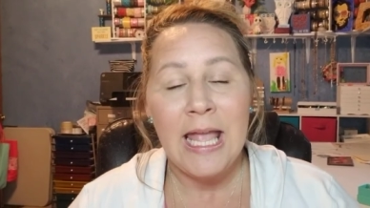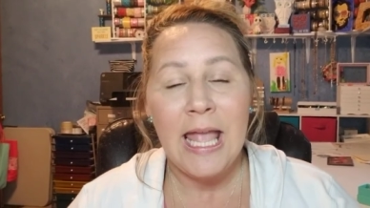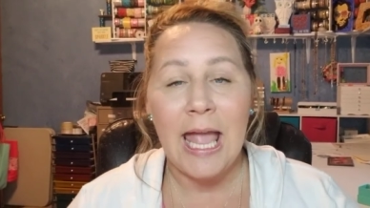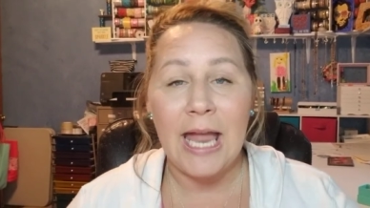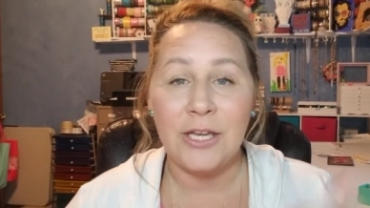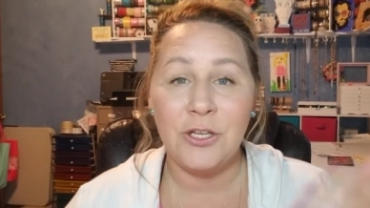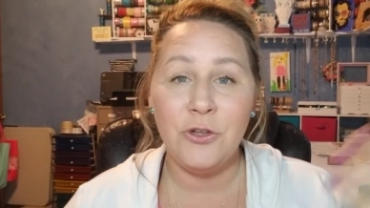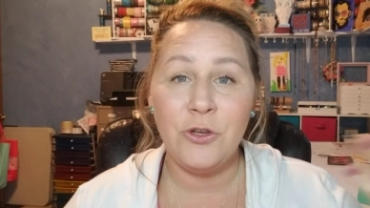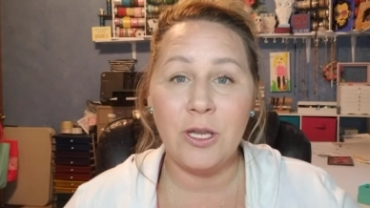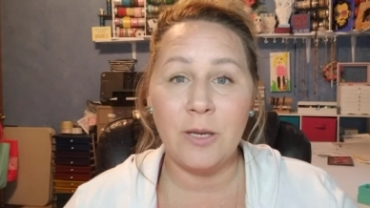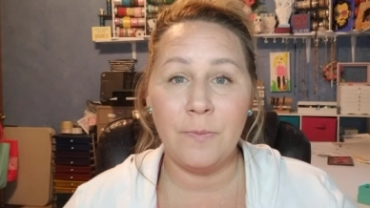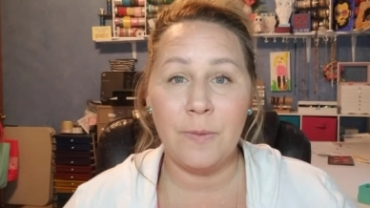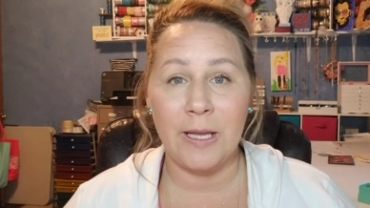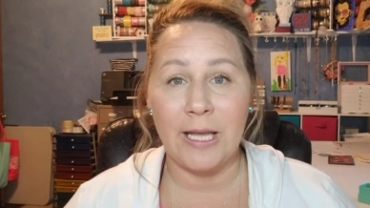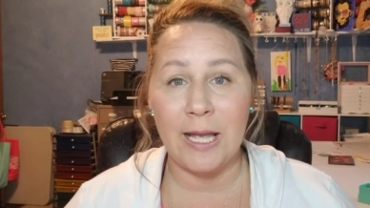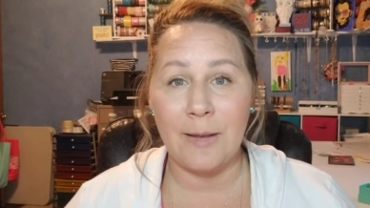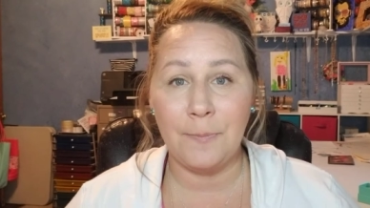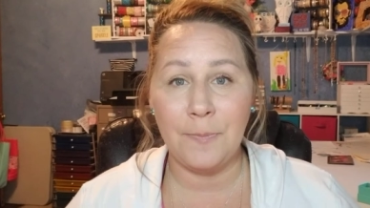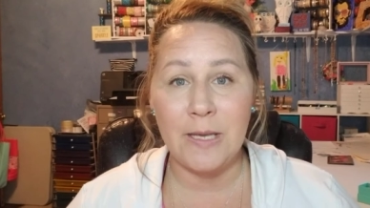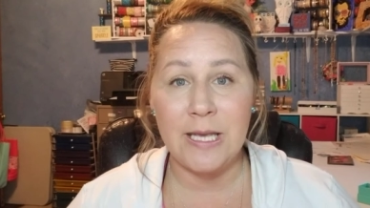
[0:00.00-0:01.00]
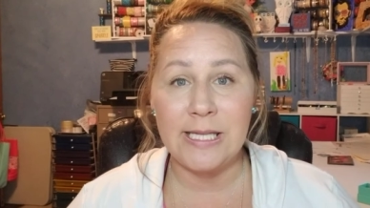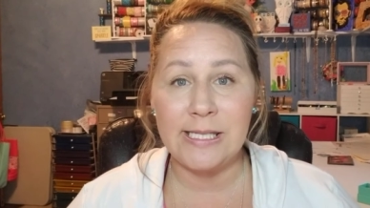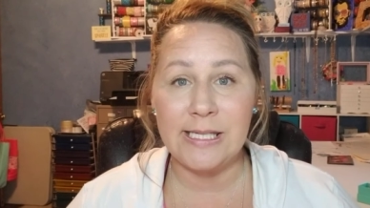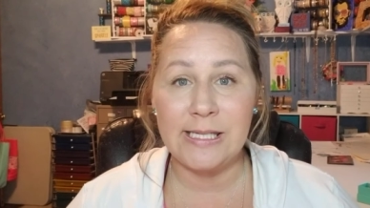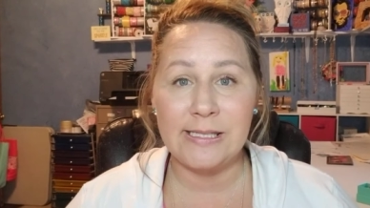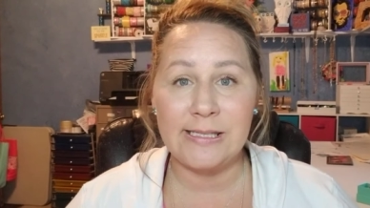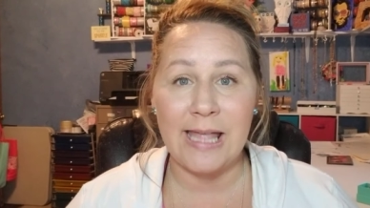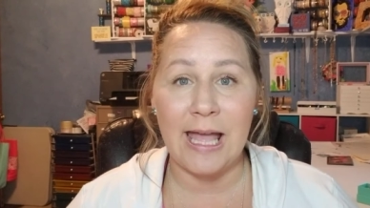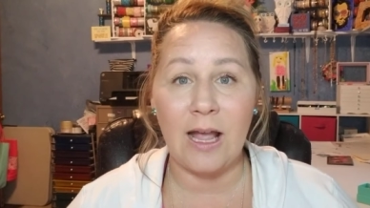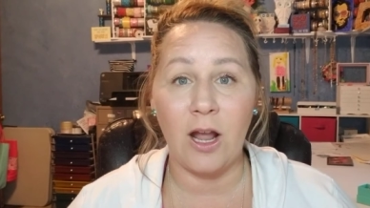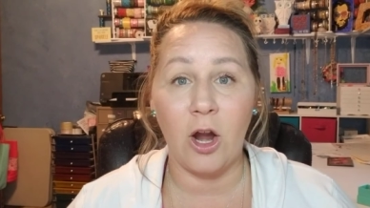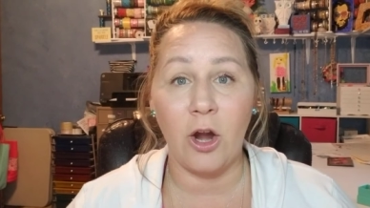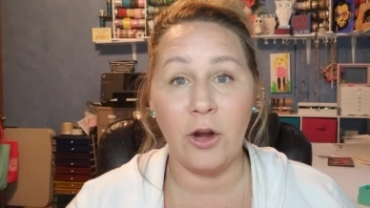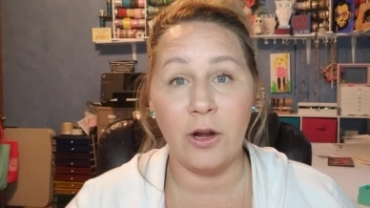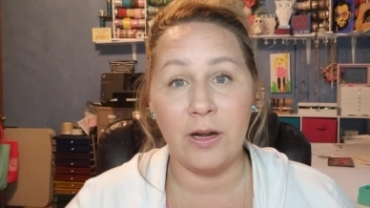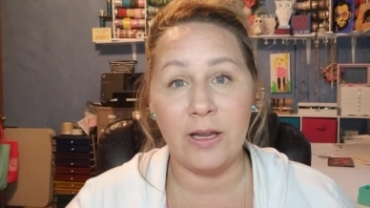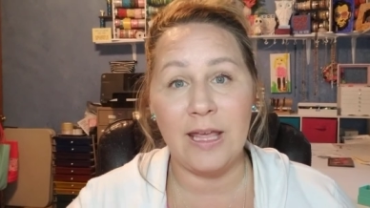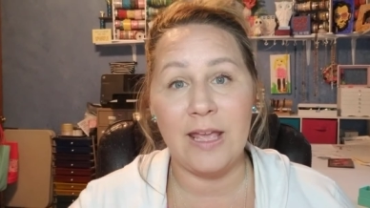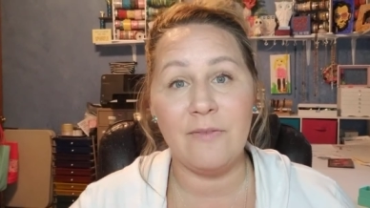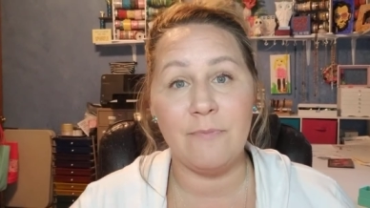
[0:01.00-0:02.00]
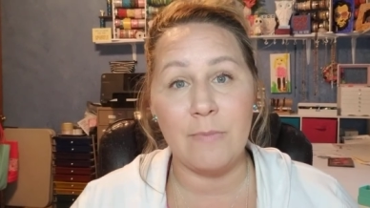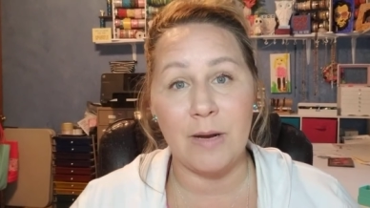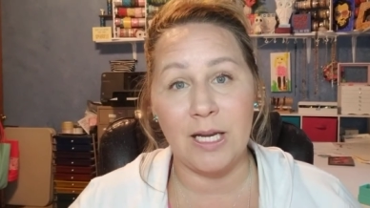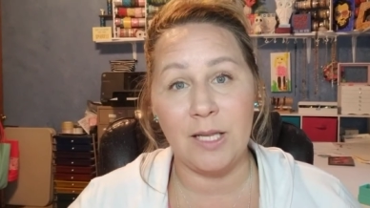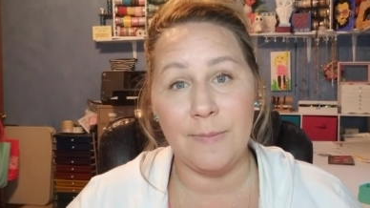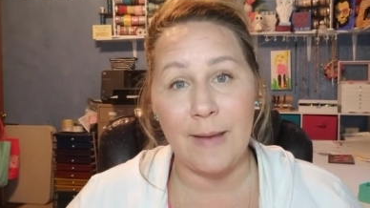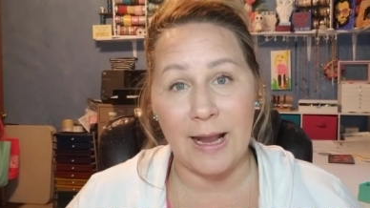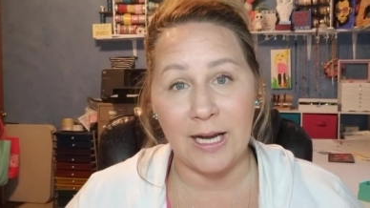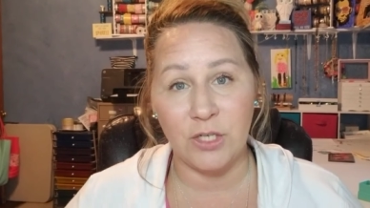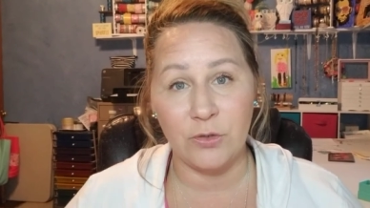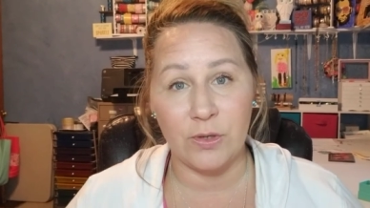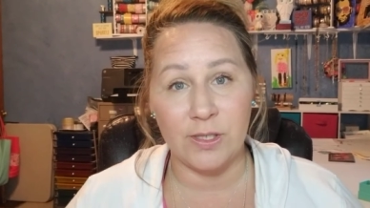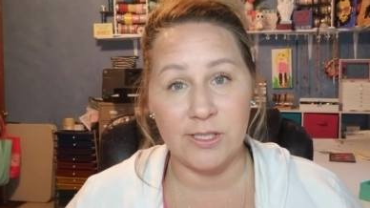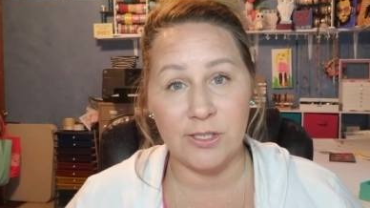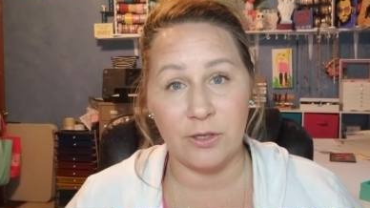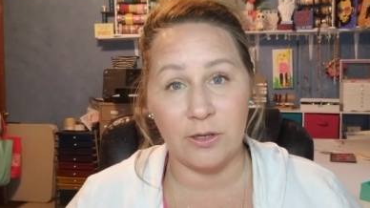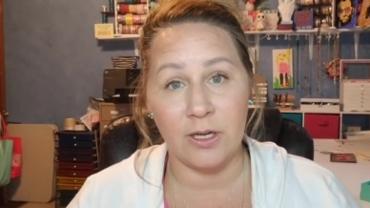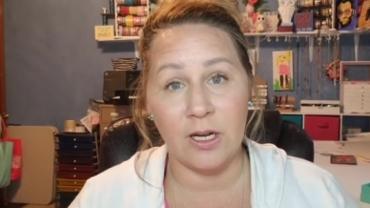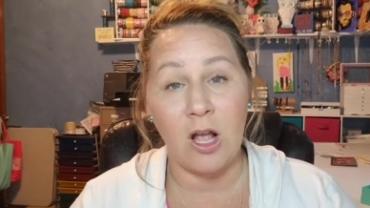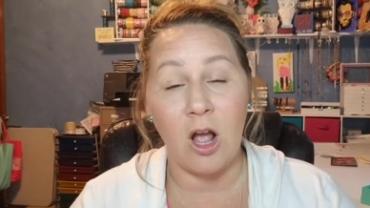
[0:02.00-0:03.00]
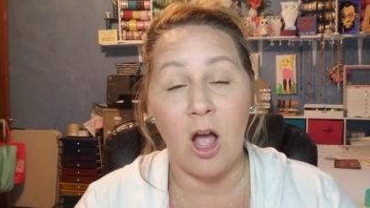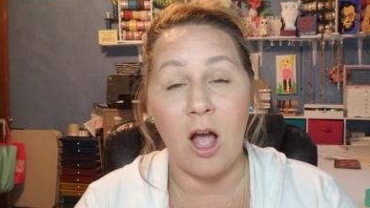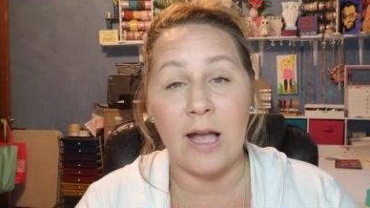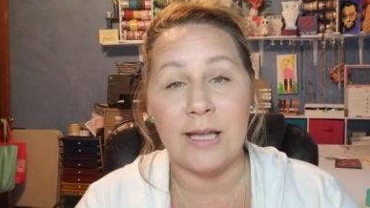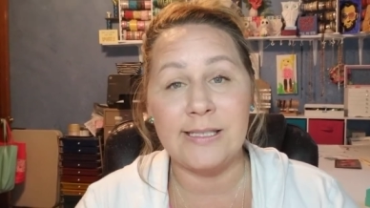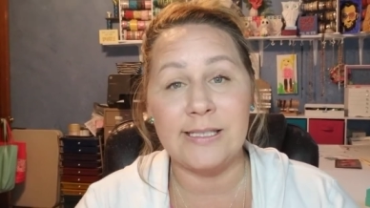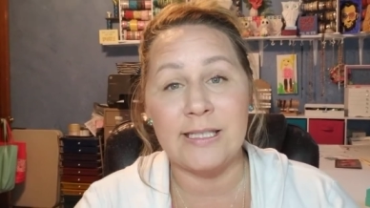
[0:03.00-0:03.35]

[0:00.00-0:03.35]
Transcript: and you can pick up pieces that are going to give money back to a certain cause.